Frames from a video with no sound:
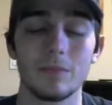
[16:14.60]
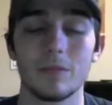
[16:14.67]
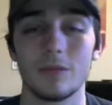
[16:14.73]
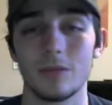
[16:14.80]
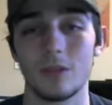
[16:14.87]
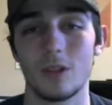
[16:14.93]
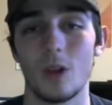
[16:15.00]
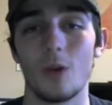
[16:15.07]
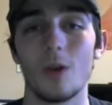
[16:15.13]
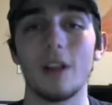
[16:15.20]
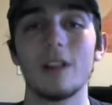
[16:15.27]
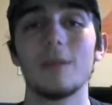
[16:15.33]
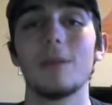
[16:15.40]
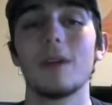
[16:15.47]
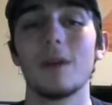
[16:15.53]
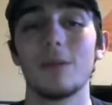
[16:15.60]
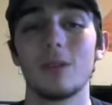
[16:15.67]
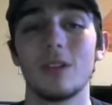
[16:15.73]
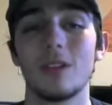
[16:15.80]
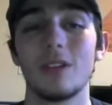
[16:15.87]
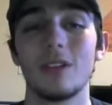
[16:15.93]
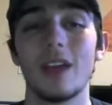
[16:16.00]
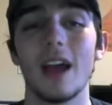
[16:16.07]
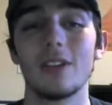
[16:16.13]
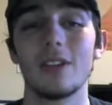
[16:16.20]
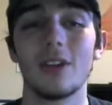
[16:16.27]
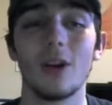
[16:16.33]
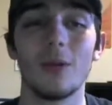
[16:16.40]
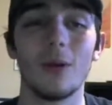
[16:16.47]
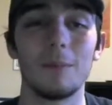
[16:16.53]
The question becomes, does
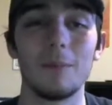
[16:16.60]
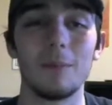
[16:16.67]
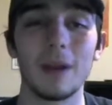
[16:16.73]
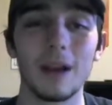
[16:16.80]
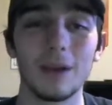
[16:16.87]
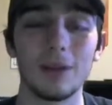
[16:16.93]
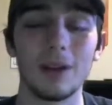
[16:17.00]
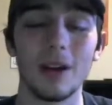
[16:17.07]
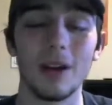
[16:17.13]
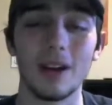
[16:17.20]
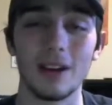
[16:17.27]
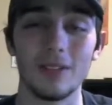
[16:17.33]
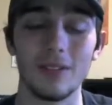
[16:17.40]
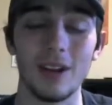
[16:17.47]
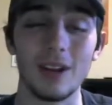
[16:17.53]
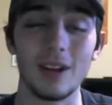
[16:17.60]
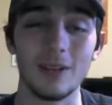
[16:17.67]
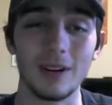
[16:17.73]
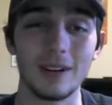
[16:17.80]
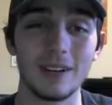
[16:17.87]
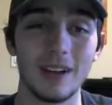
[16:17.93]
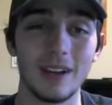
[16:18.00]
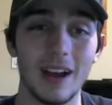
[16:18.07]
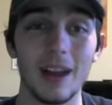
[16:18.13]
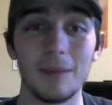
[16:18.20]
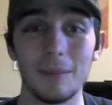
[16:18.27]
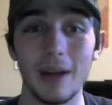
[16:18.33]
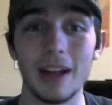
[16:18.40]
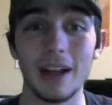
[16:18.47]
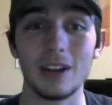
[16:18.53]
Gastrodon want to pick up the knockout anyway? I'd
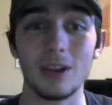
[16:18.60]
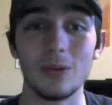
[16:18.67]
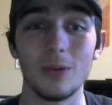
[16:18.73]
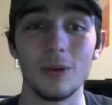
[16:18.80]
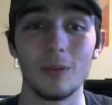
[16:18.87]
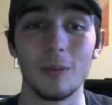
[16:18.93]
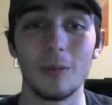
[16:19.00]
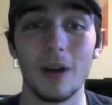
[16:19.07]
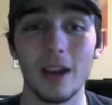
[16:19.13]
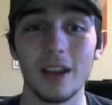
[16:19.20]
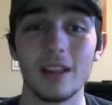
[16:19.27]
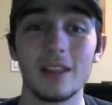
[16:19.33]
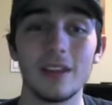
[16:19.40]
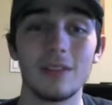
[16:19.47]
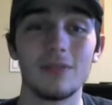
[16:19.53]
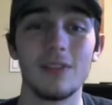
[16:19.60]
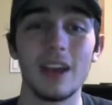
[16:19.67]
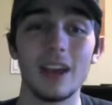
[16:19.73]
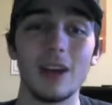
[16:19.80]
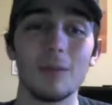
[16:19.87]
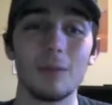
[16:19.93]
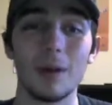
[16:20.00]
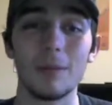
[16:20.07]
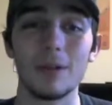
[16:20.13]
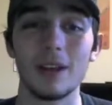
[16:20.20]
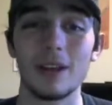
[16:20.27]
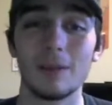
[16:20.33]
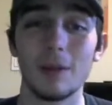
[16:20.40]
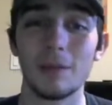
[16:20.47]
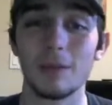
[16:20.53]
imagine he would. We're probably going to see a fake out probably
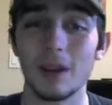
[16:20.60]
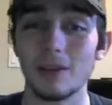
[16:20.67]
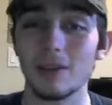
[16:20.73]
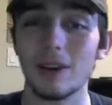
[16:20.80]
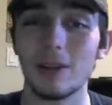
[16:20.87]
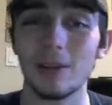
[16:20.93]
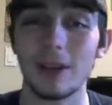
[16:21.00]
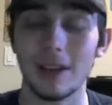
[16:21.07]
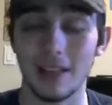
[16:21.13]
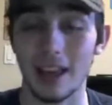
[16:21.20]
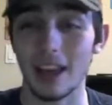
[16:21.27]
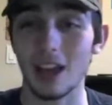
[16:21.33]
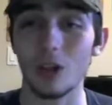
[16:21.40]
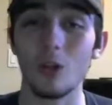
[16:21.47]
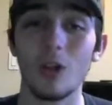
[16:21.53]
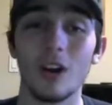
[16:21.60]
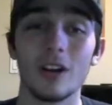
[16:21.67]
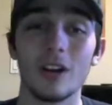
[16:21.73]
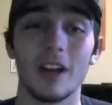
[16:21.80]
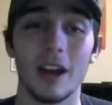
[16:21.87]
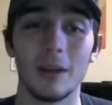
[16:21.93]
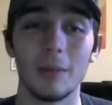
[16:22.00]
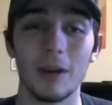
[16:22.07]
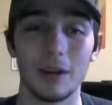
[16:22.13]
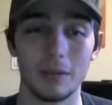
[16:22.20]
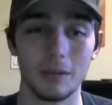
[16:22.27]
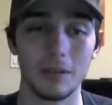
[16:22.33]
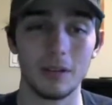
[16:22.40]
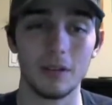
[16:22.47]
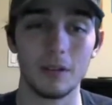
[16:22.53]
into my Braviary because I can no longer
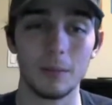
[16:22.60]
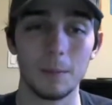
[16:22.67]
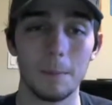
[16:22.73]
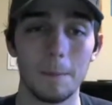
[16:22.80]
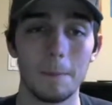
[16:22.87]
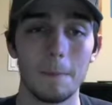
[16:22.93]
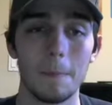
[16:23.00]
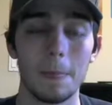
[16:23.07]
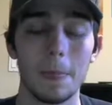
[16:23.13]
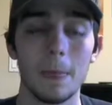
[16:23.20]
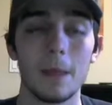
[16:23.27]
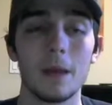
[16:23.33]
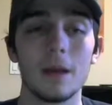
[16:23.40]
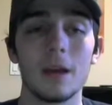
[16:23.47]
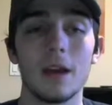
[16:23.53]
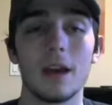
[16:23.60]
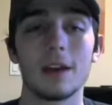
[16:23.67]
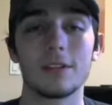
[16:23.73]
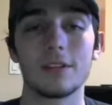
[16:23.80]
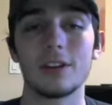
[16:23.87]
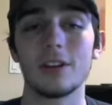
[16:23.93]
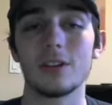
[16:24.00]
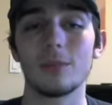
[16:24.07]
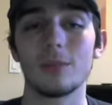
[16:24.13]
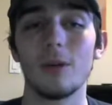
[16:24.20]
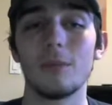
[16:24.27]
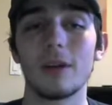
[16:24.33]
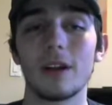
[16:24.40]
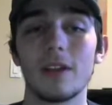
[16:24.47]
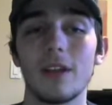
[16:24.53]
Dynamax. Excadrill's Mold
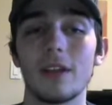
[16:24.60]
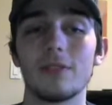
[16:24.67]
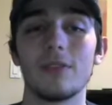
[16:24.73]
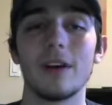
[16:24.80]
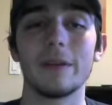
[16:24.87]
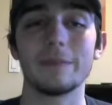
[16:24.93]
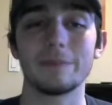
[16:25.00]
Breaker, that's fine.